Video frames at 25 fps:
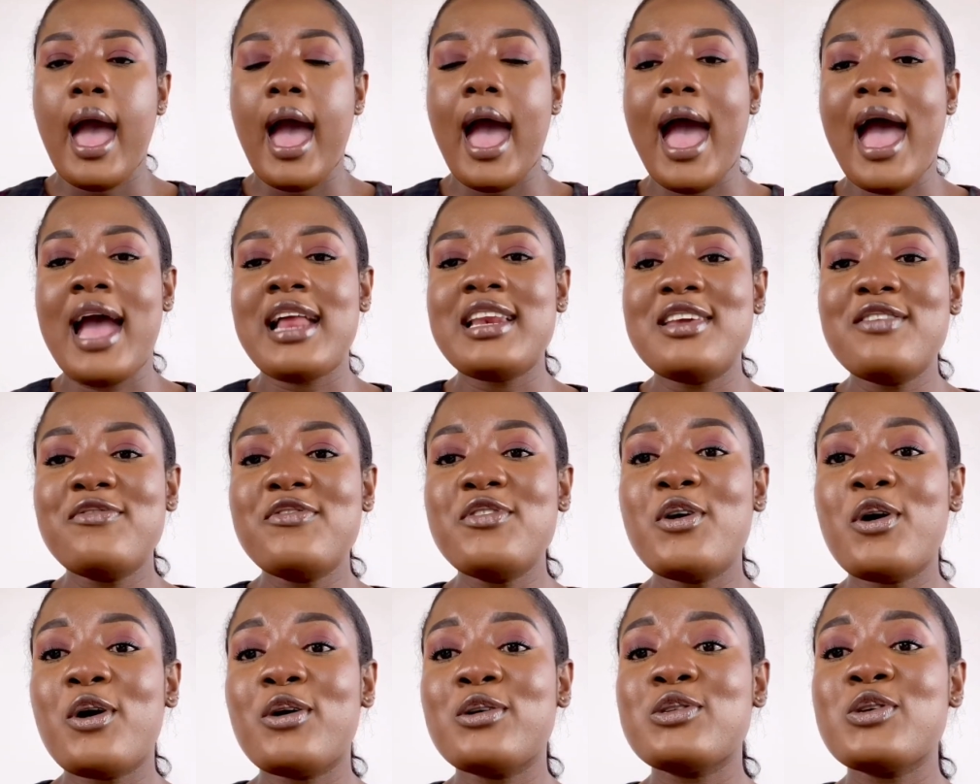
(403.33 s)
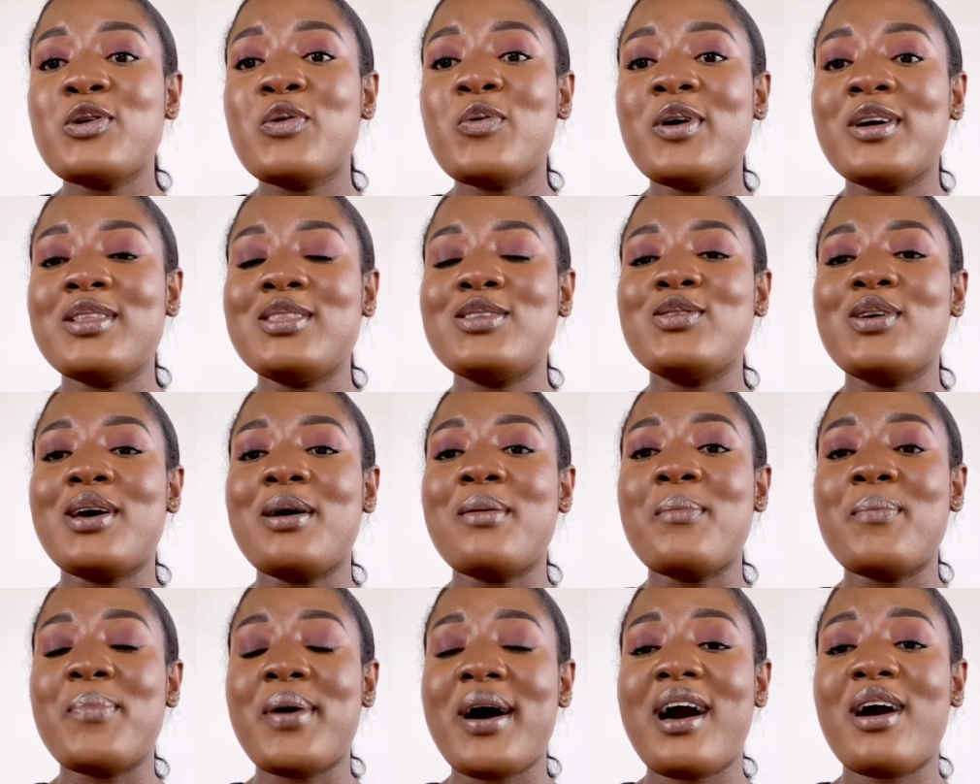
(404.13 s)
And if you also want to
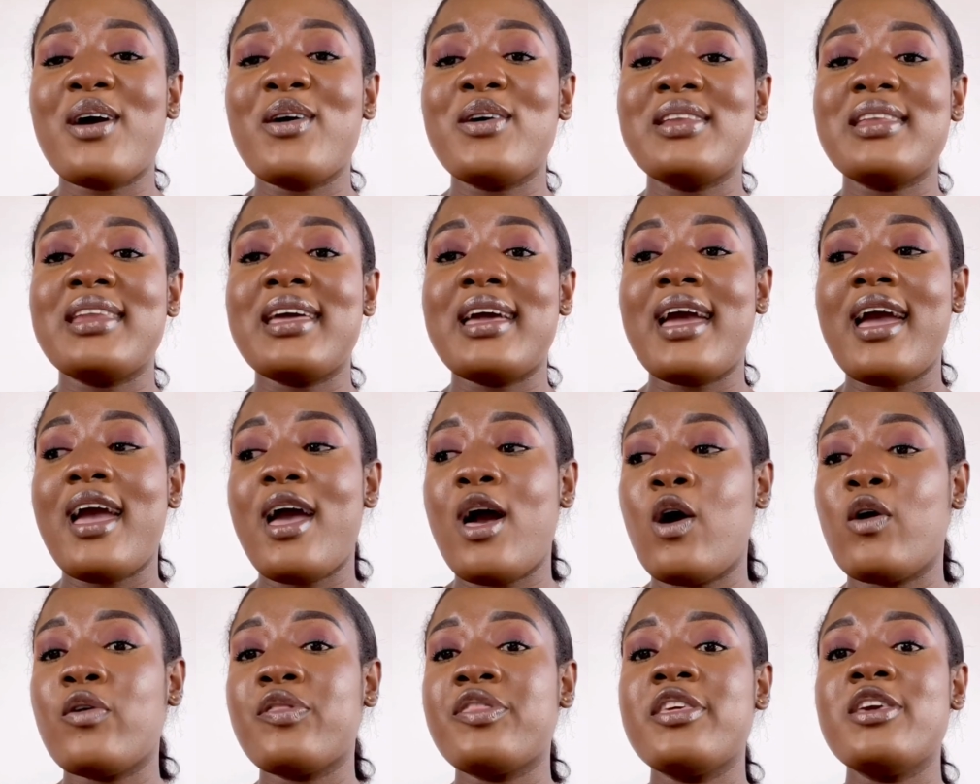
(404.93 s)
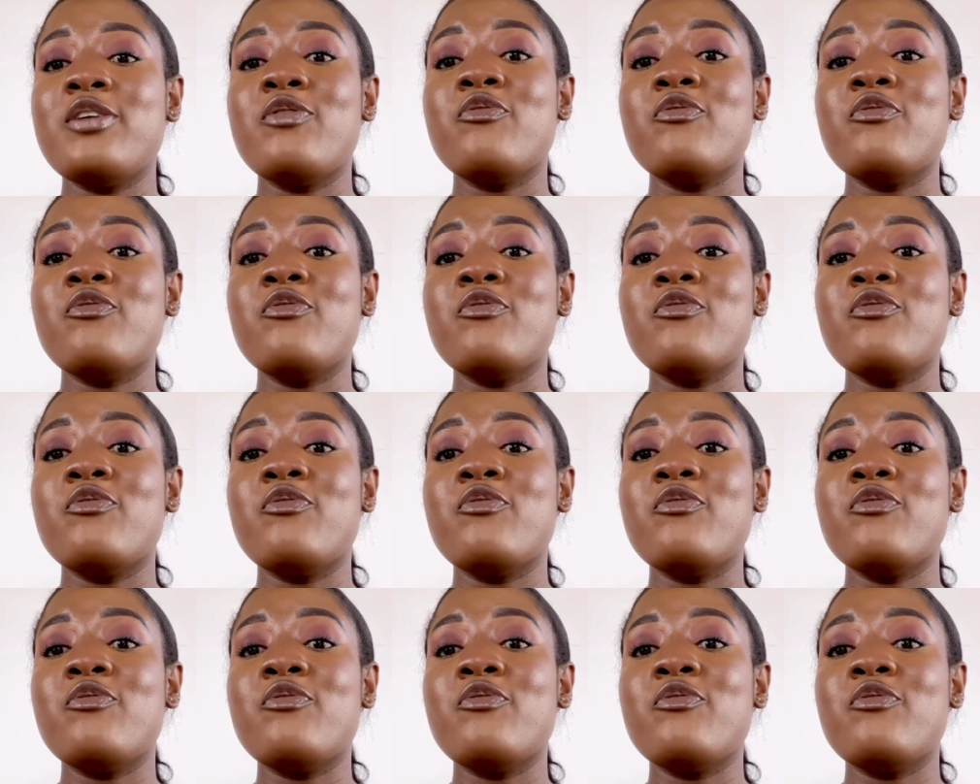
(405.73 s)
embark on a healthy,